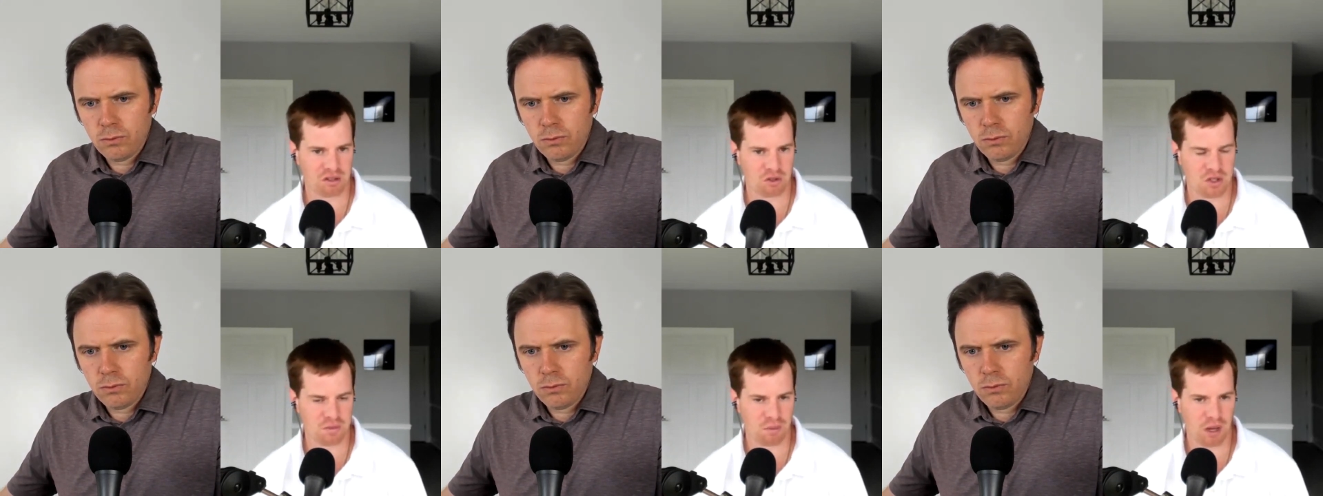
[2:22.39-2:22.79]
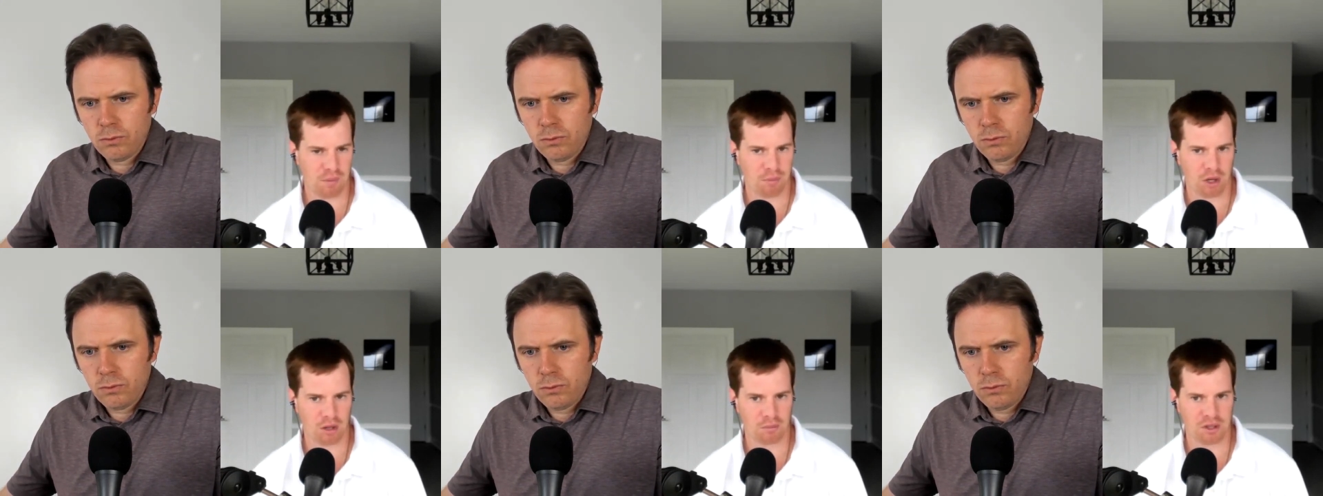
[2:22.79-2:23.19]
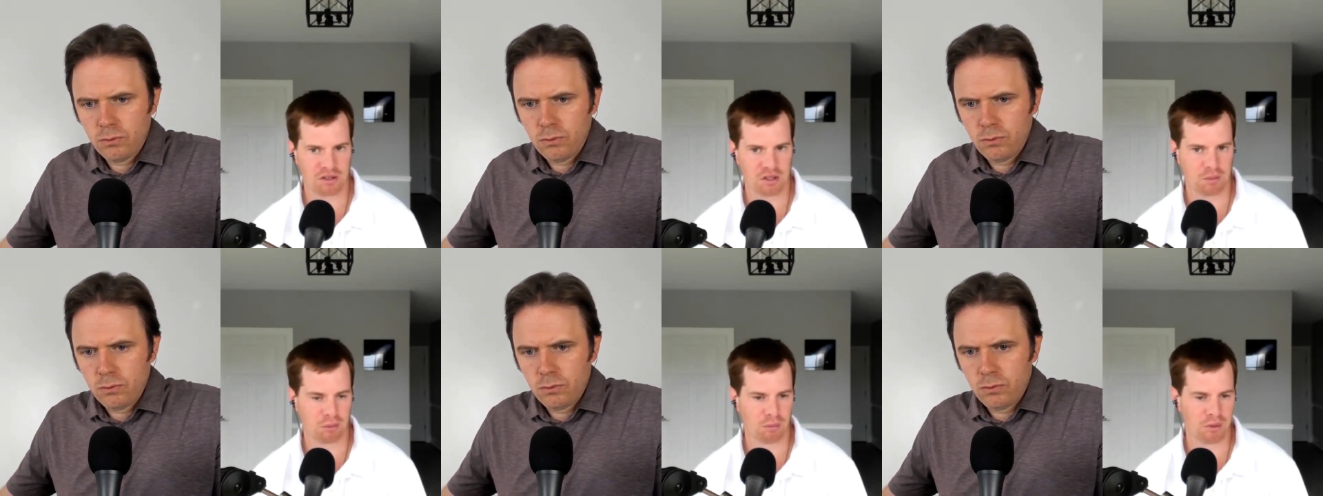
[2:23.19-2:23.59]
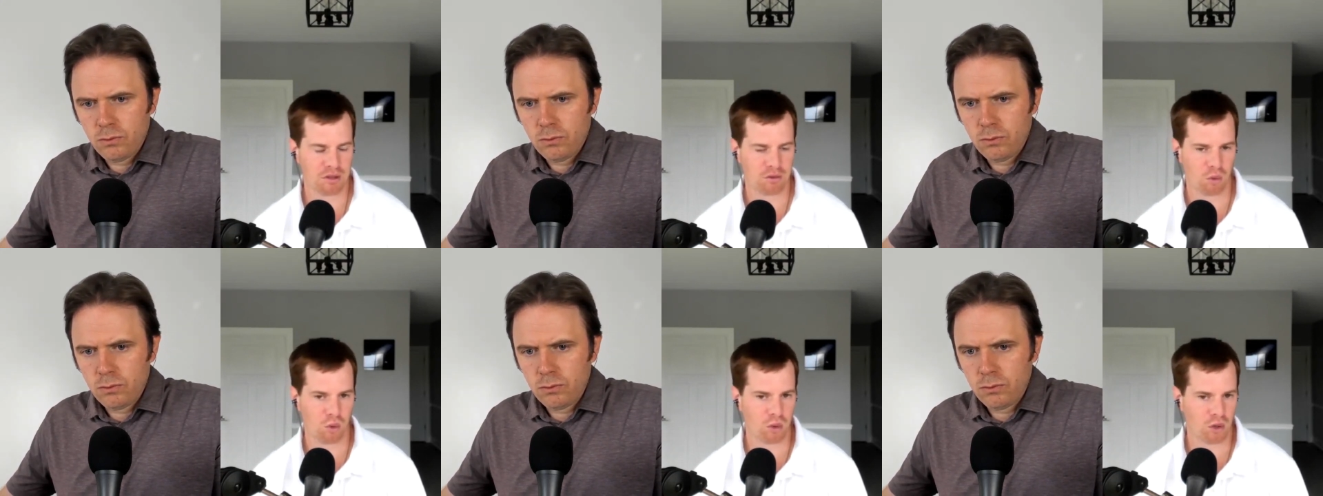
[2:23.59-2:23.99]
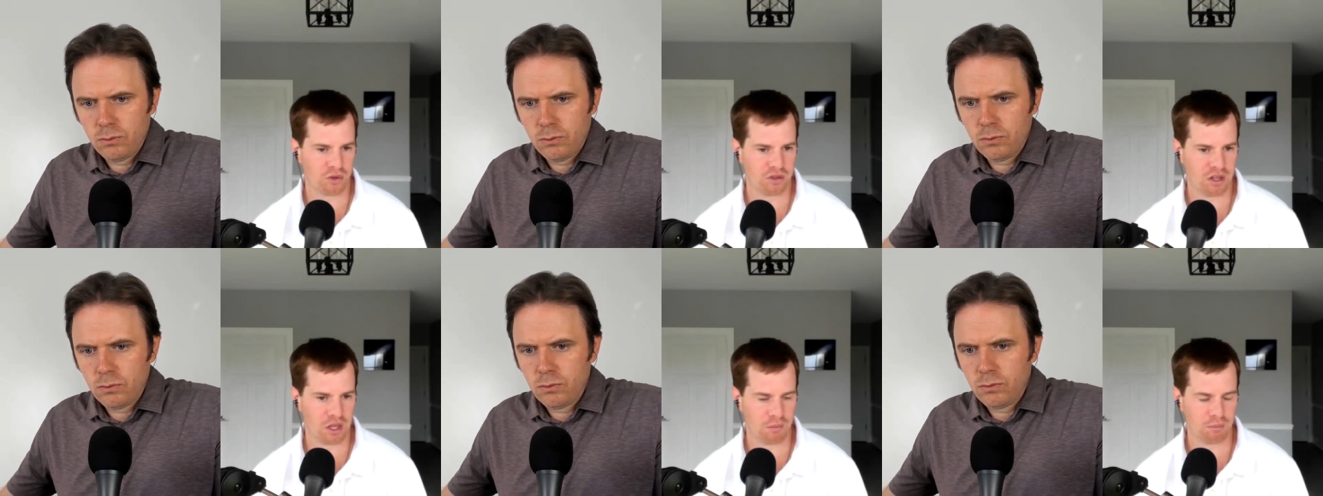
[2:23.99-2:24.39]
Speaker 1: I'll just pop all my supplements or I'll
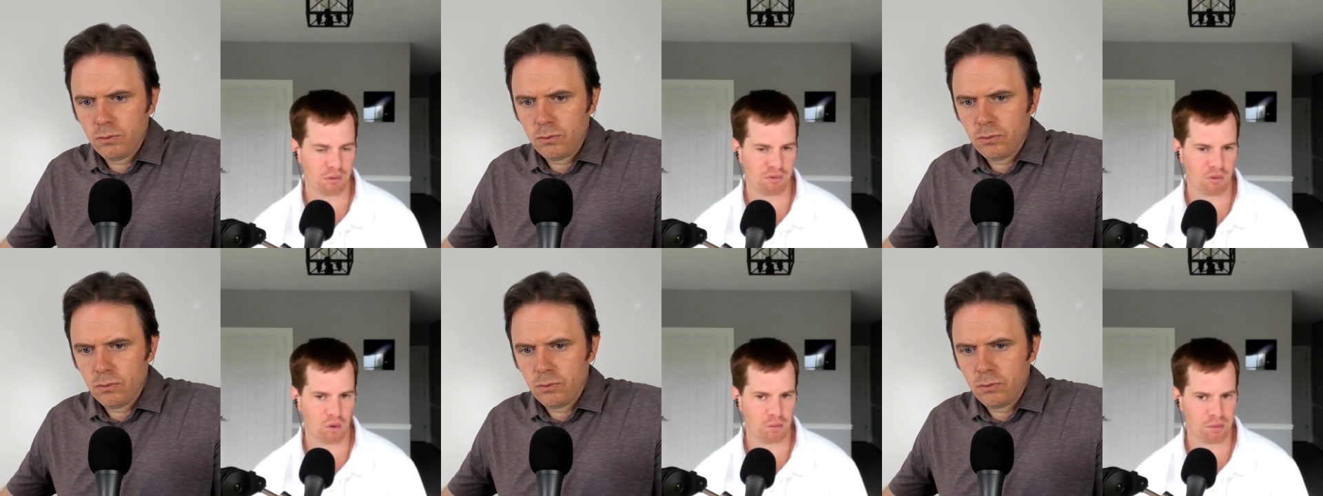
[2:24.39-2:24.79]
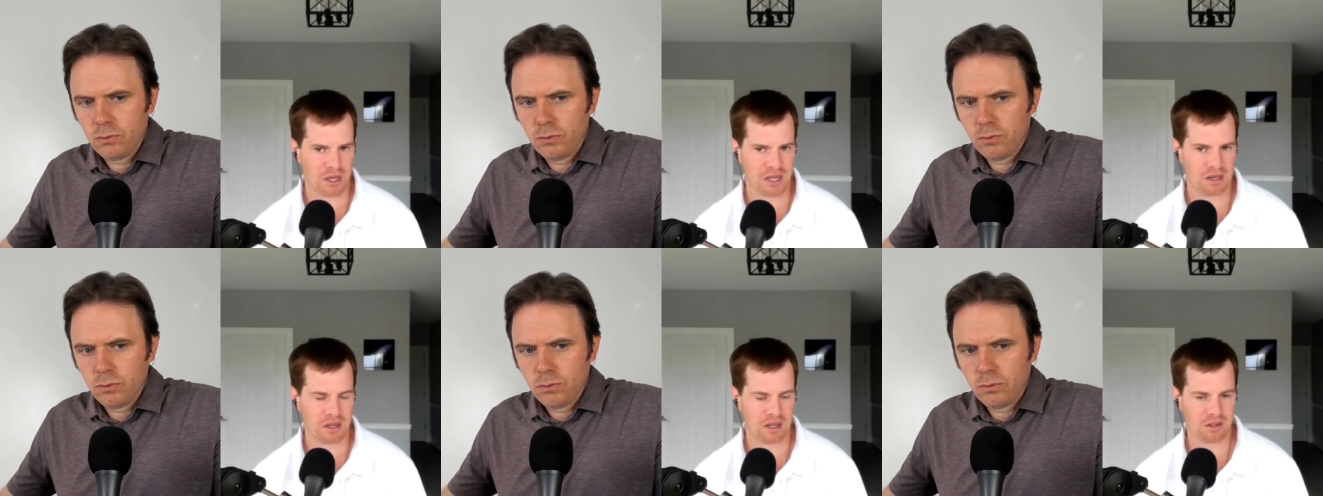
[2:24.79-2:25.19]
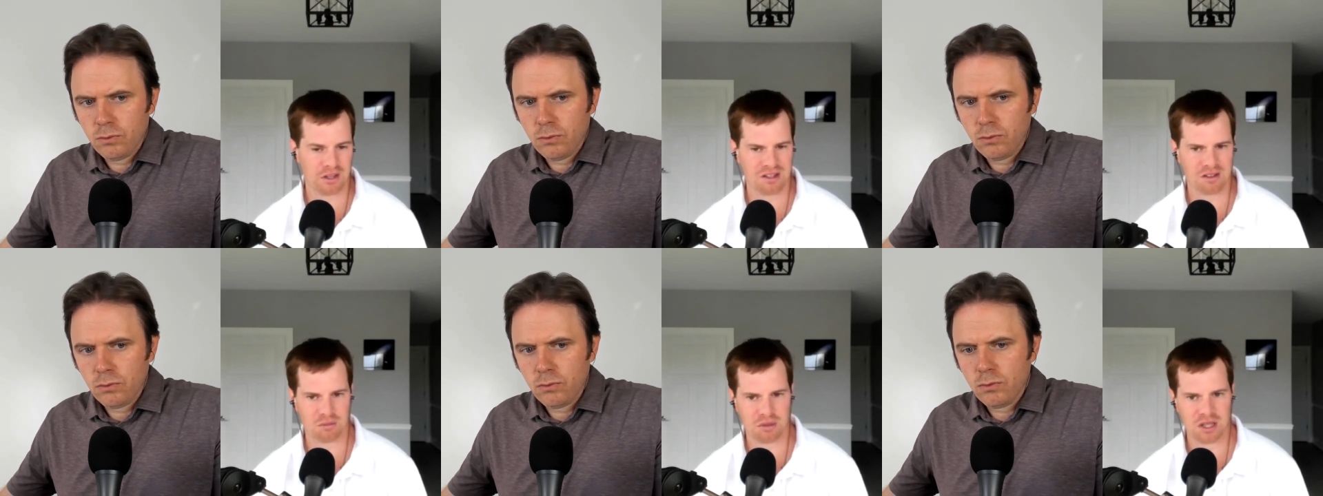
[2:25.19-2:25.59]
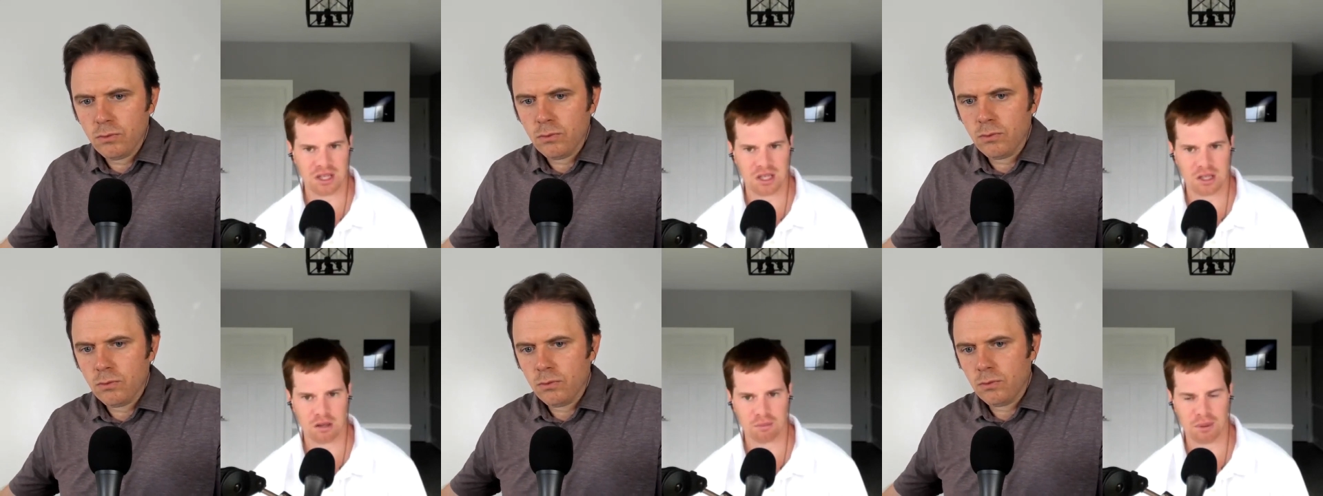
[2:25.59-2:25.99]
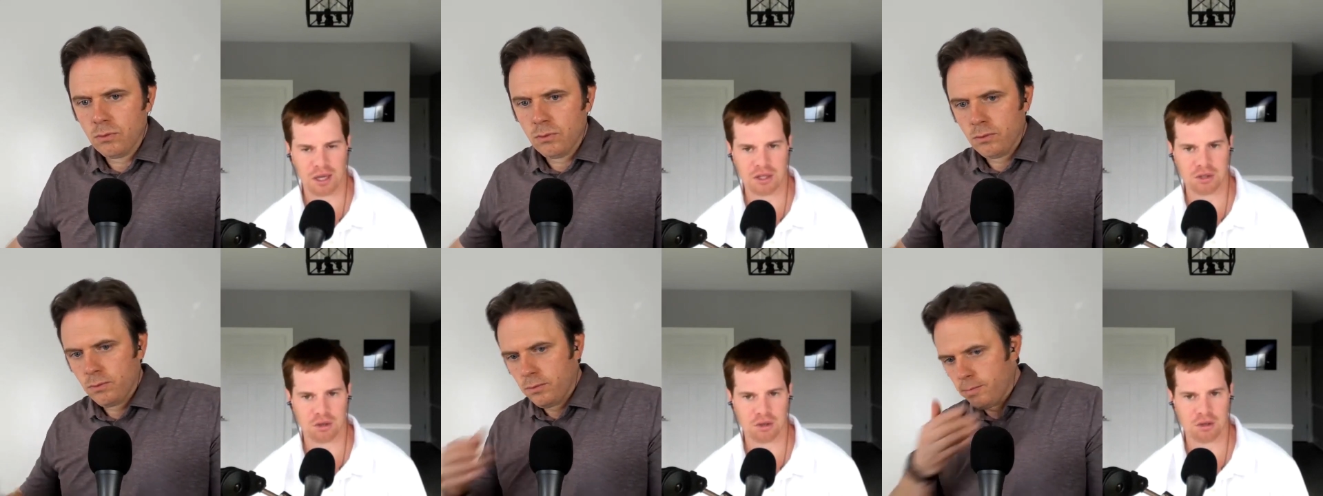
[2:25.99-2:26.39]
take them before bed, unless I'm taking a
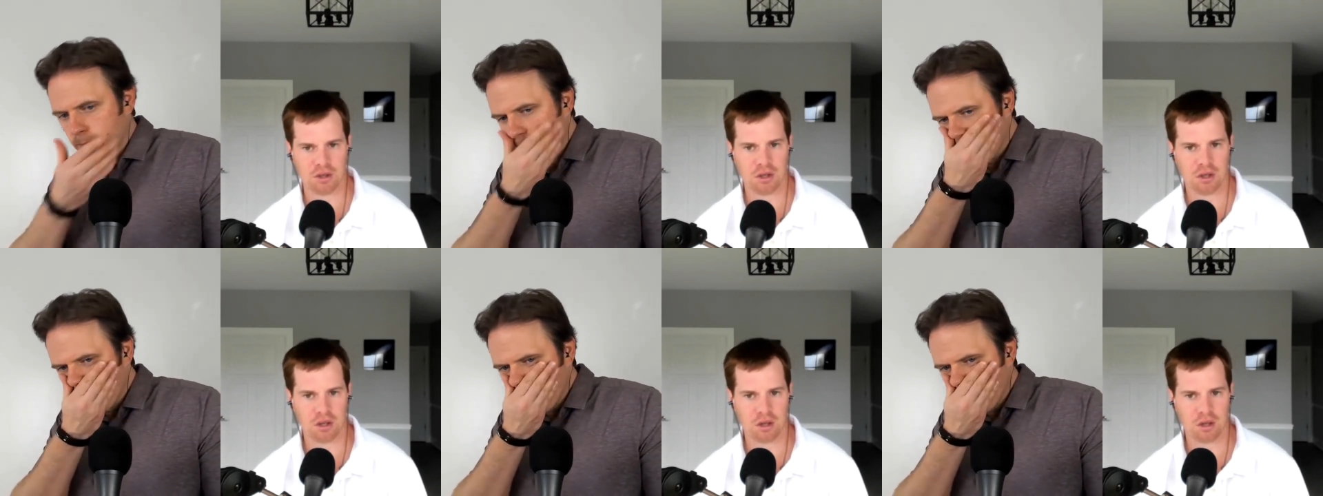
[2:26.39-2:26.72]
binder,